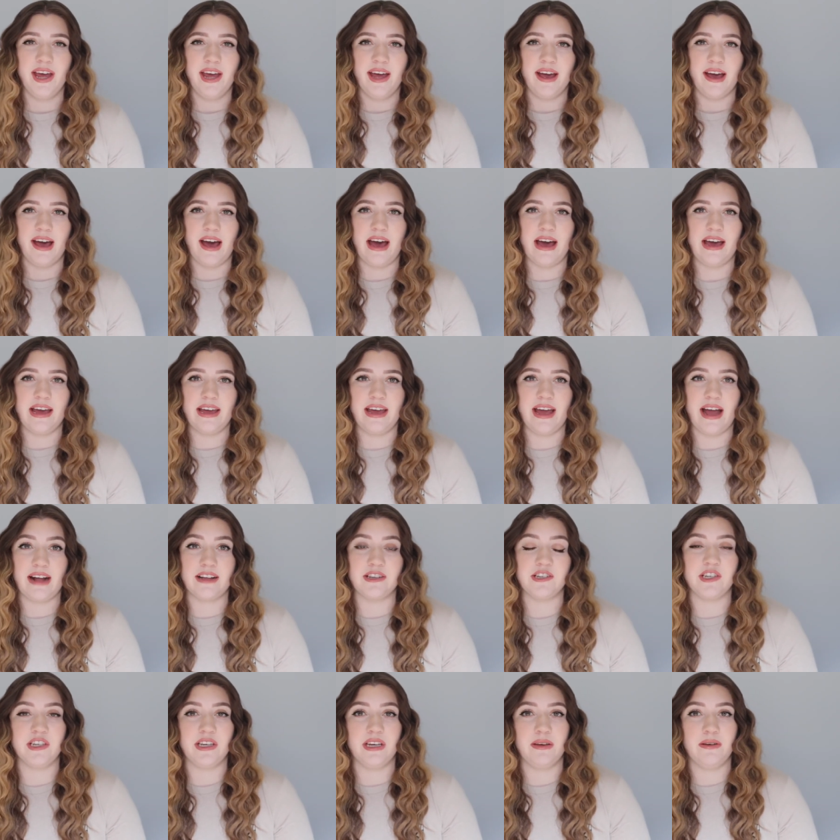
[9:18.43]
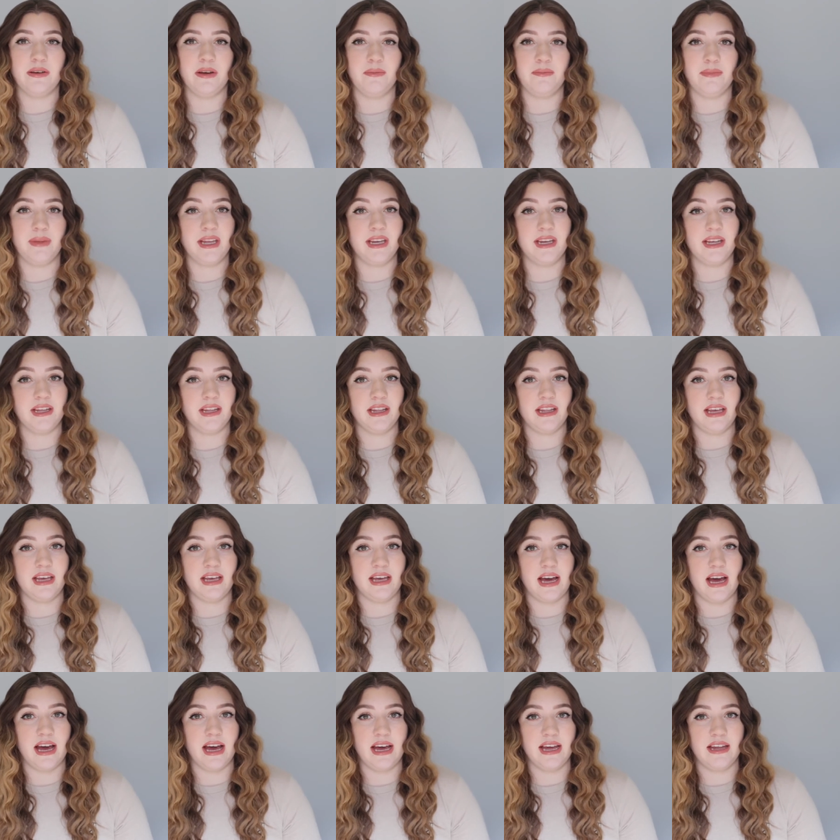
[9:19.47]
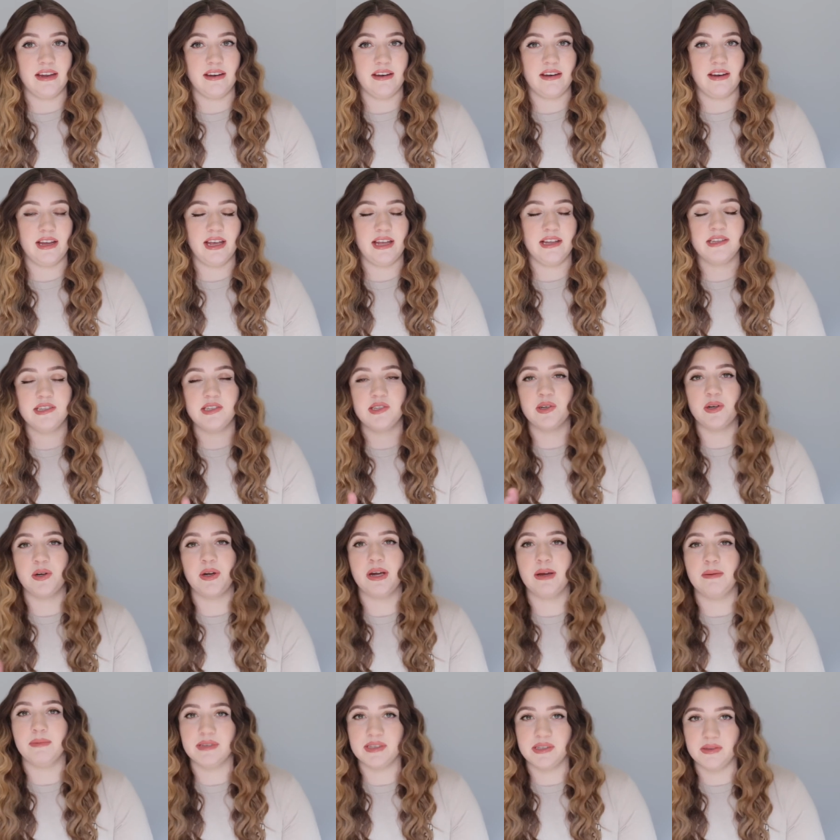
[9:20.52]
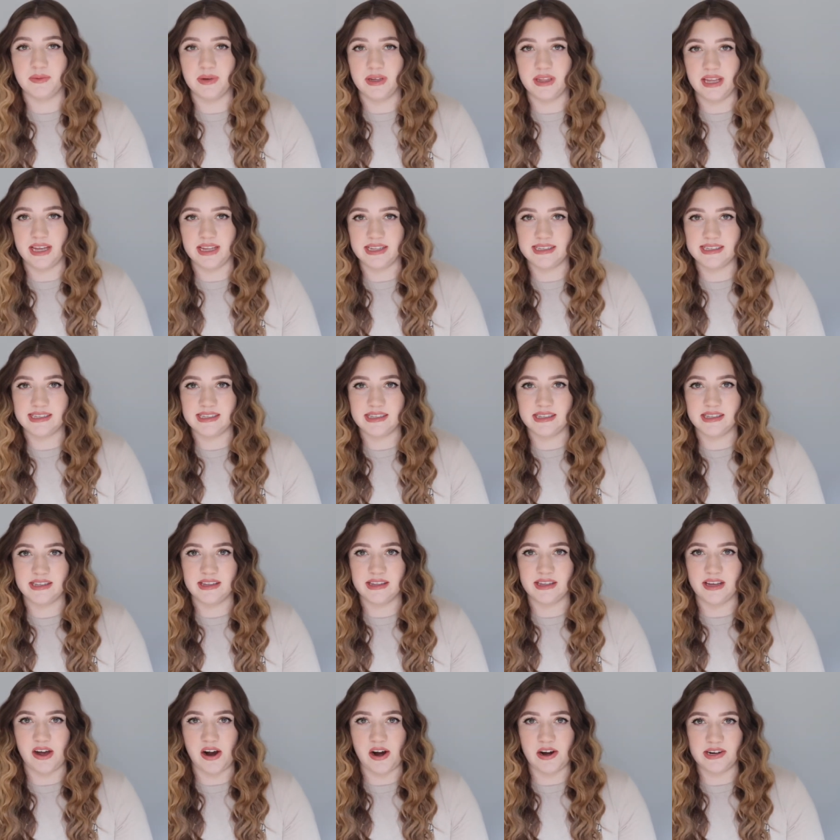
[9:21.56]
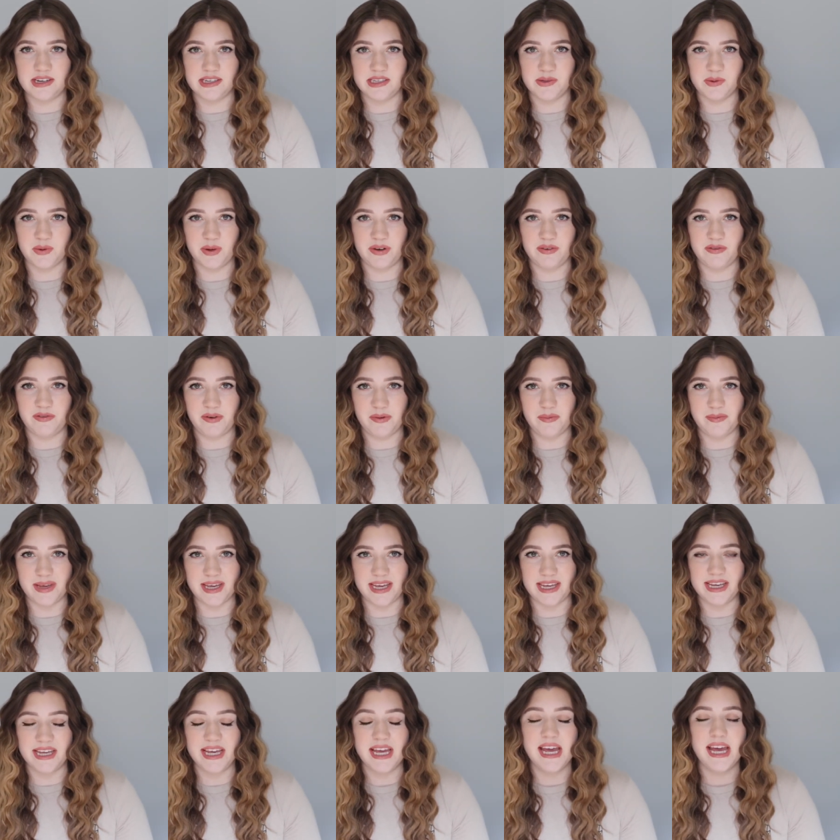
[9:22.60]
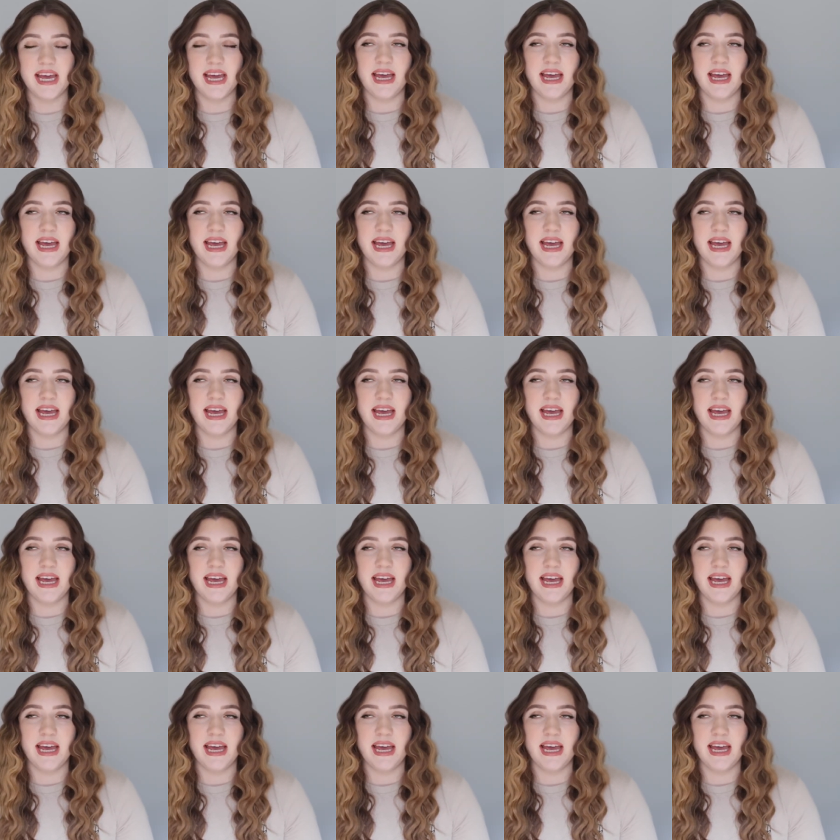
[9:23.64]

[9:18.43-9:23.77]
I actually immediately got, Instagram is the one that's the hardest one for me.